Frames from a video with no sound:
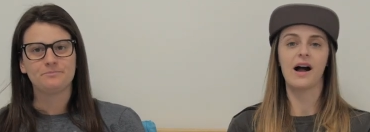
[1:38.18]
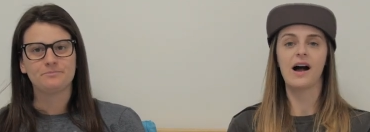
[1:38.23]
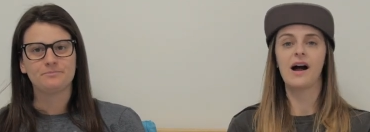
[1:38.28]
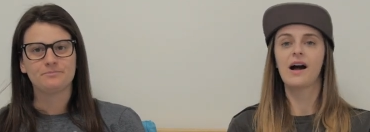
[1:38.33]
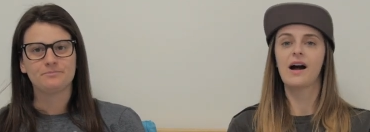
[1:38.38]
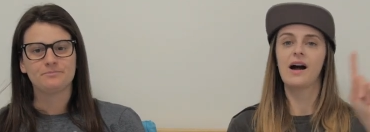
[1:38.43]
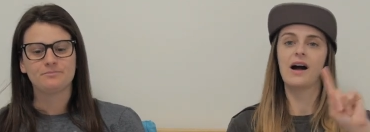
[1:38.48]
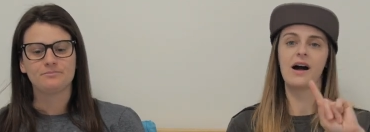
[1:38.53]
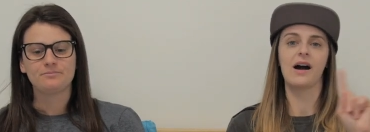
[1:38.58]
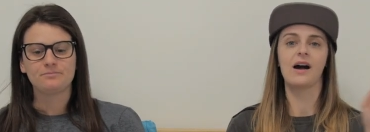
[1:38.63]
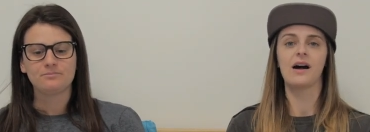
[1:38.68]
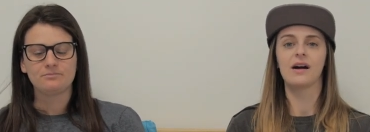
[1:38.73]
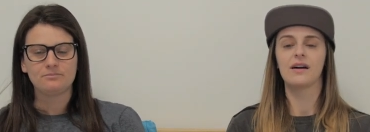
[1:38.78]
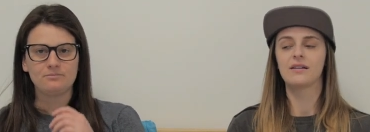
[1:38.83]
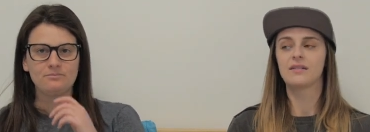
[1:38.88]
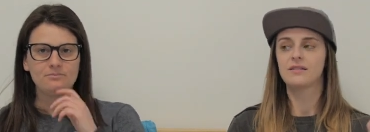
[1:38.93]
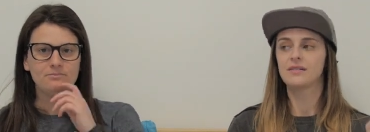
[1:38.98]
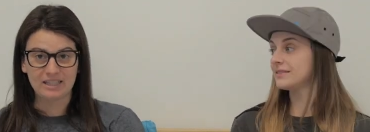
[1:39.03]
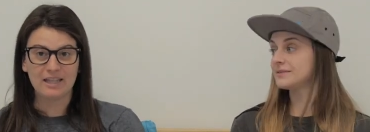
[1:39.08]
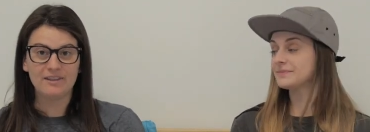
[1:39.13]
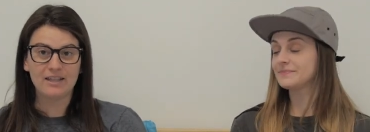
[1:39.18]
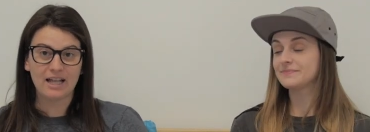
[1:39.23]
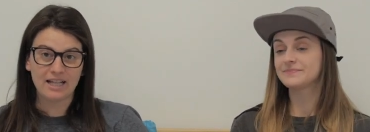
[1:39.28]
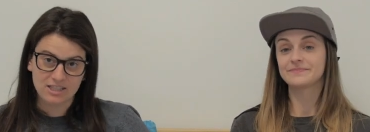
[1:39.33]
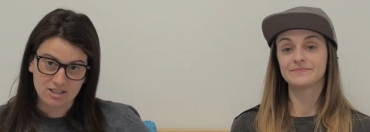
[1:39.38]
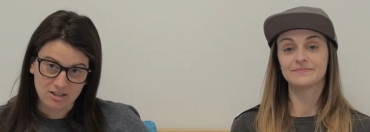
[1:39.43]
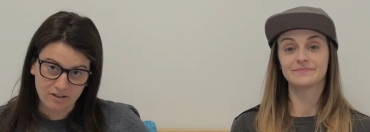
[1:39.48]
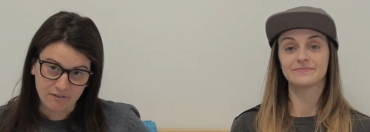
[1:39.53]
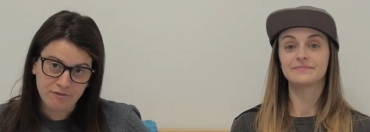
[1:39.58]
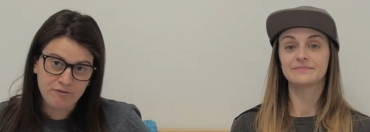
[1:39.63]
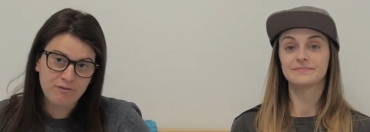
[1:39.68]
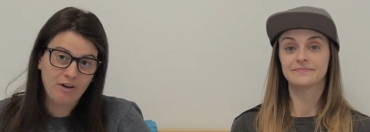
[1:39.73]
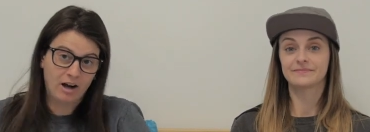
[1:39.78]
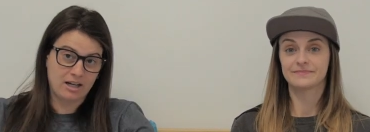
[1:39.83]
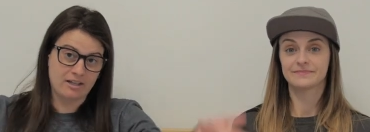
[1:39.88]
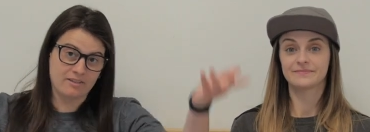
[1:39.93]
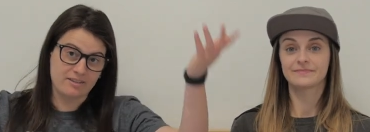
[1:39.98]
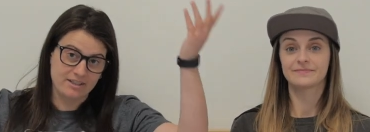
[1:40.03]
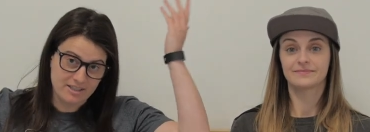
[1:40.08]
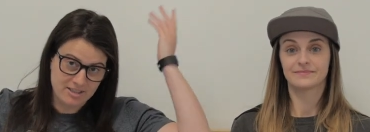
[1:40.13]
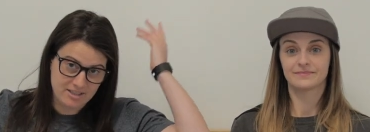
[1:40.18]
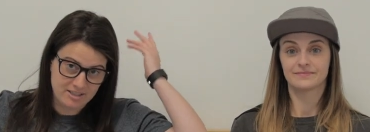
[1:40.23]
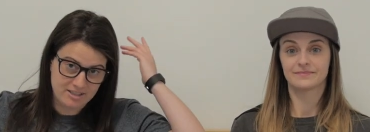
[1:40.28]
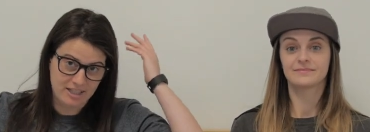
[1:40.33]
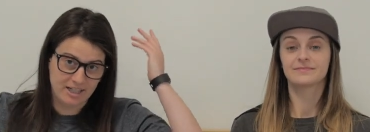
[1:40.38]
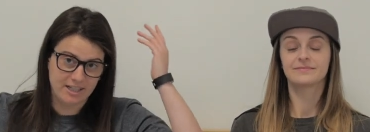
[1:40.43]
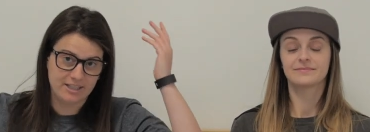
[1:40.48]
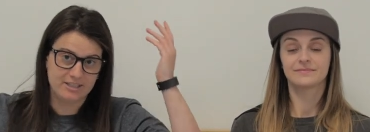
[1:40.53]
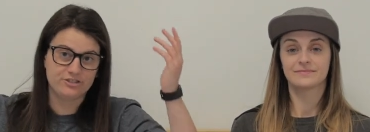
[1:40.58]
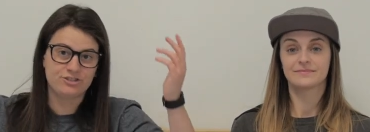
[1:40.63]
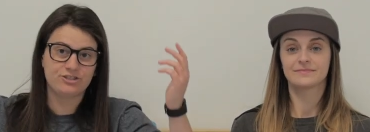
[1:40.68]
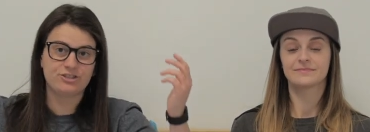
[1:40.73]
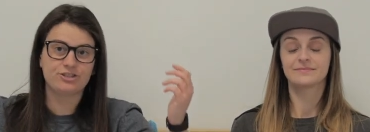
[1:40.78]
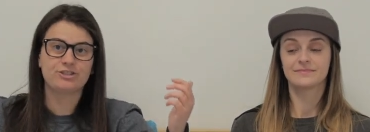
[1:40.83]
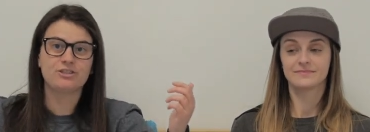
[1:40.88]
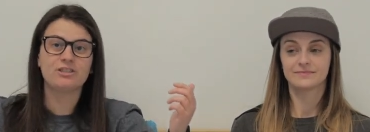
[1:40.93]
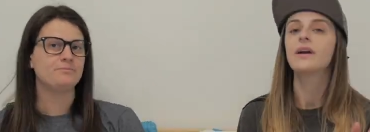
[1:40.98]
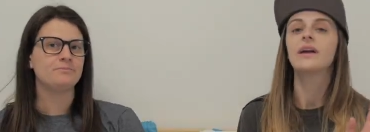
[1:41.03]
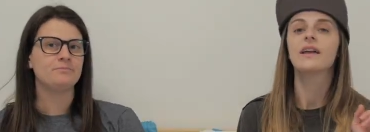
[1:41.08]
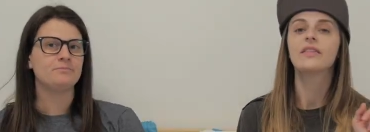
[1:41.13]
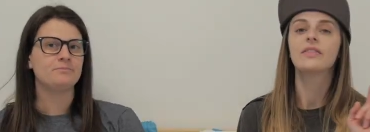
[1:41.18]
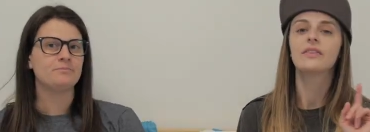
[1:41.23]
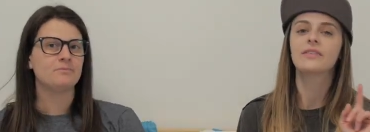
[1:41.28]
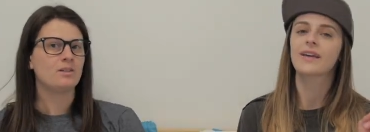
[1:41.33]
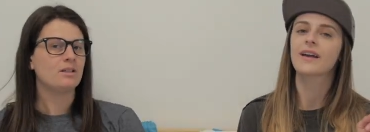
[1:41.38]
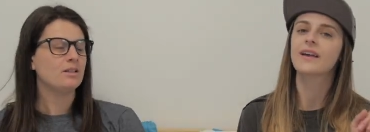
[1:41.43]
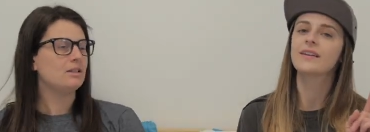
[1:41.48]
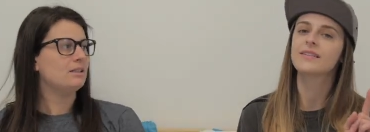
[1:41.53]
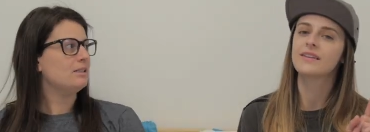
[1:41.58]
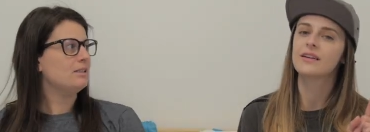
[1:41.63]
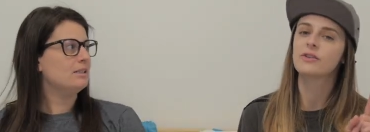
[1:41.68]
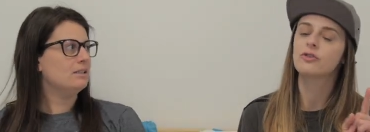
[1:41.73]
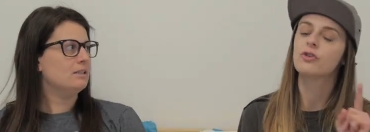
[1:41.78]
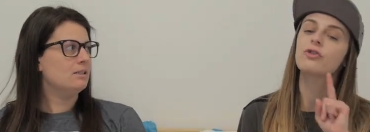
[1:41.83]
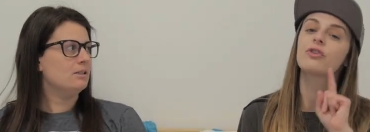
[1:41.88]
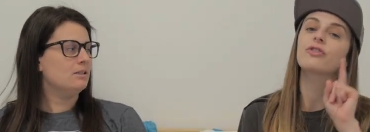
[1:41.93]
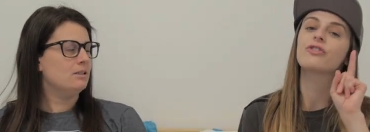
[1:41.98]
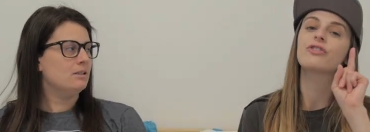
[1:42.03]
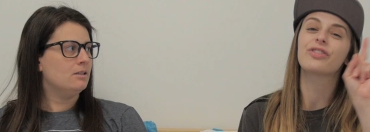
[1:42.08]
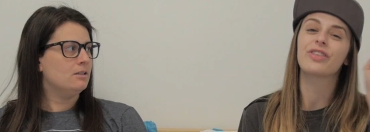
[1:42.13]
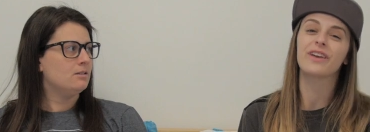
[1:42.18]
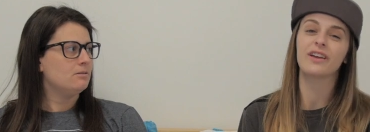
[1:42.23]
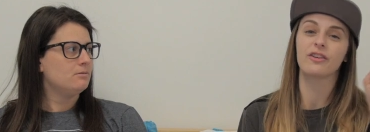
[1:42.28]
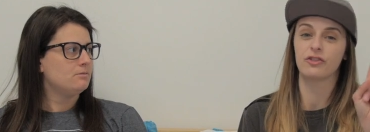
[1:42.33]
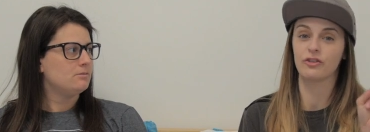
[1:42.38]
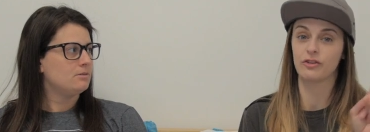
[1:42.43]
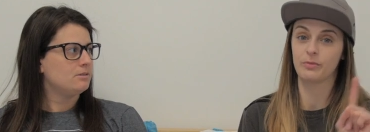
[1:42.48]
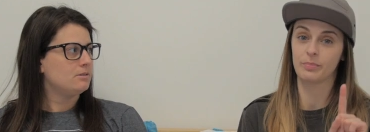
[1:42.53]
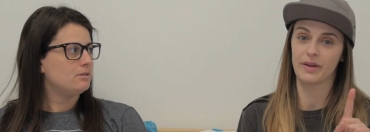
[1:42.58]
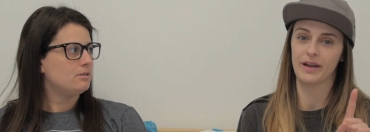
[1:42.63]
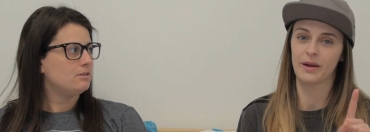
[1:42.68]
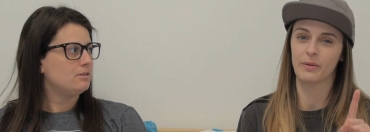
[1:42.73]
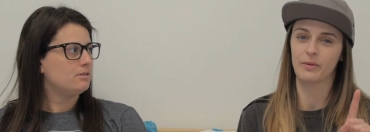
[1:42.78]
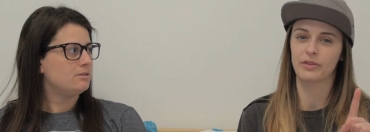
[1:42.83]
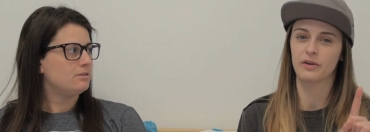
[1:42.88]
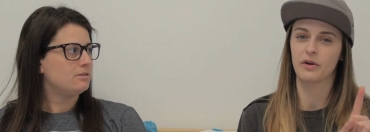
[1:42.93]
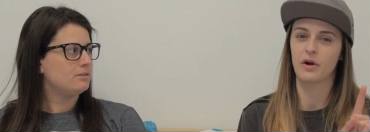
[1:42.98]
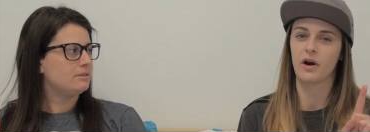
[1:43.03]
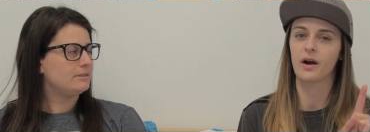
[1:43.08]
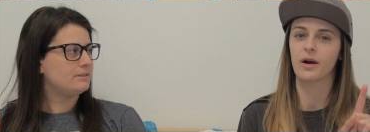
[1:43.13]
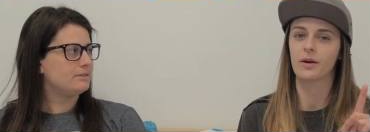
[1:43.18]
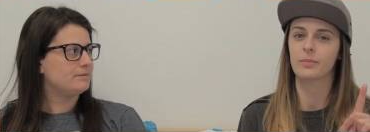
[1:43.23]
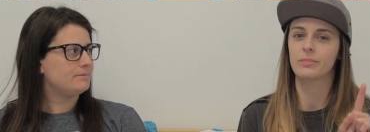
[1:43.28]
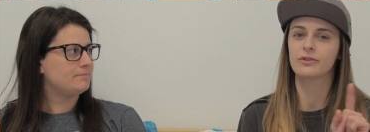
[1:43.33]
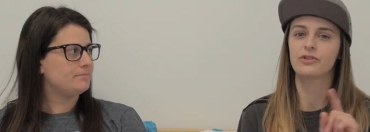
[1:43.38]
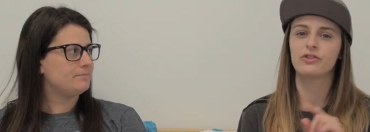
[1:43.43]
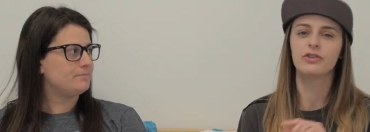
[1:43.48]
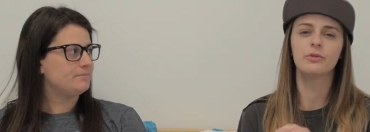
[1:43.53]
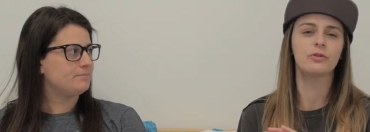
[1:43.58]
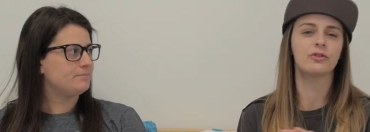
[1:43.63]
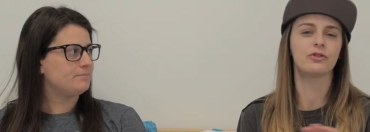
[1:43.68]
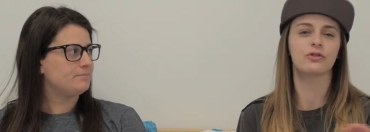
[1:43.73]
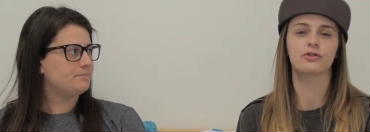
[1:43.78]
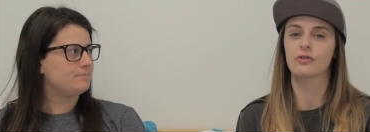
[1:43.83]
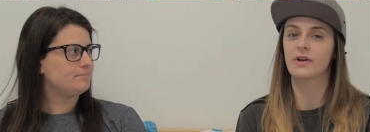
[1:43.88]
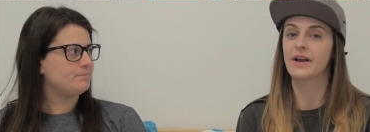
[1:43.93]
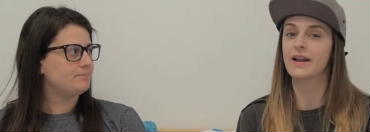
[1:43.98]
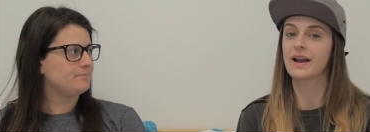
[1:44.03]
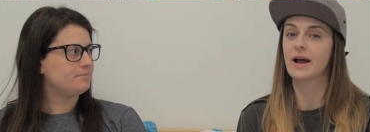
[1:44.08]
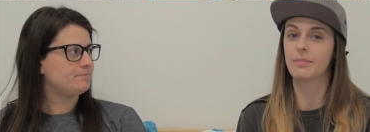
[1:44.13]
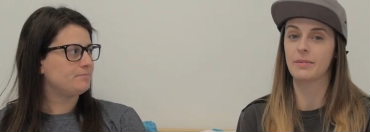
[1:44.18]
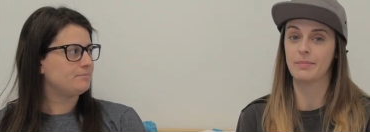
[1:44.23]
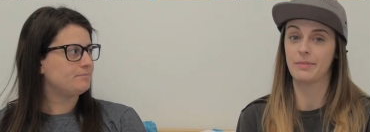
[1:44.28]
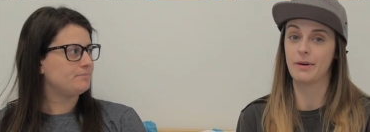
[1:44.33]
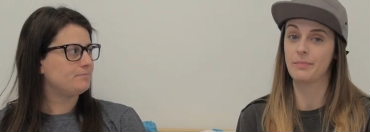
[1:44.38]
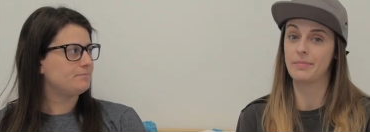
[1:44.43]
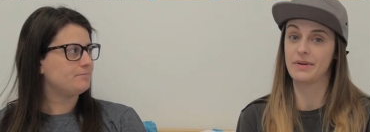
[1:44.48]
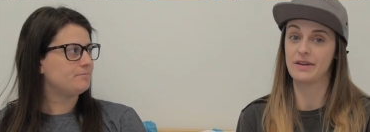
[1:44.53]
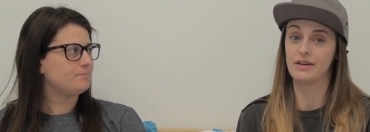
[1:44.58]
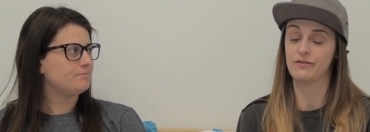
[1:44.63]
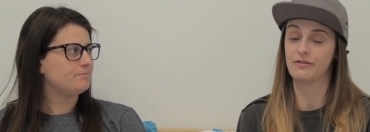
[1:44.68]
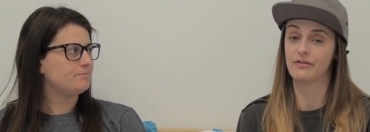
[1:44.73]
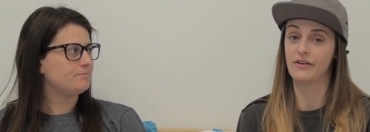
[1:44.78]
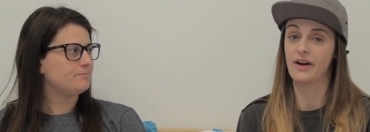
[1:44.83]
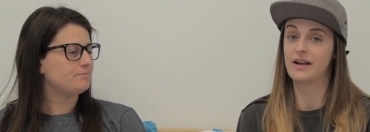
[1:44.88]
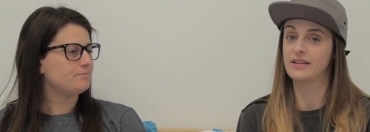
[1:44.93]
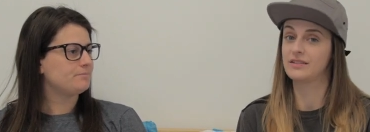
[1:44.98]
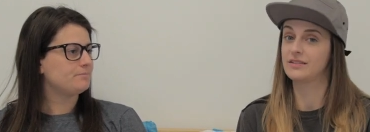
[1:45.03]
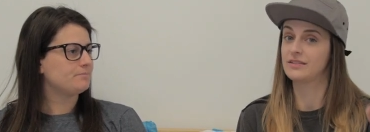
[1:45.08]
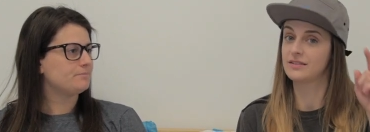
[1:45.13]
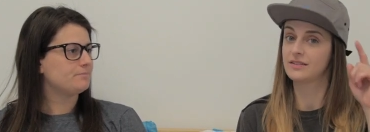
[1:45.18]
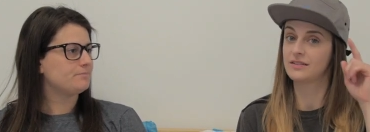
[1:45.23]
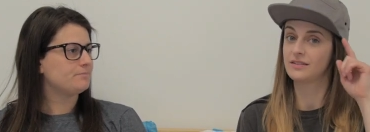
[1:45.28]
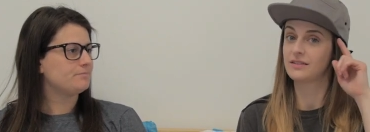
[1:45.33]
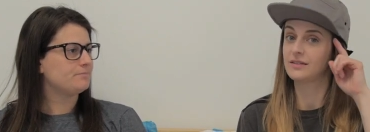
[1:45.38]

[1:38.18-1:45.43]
Speaker 1: uh-uh. And that's the fuck this stage.
Speaker 2: In the second stage, you just think she's playing with your heart, but she was straight up about being friends.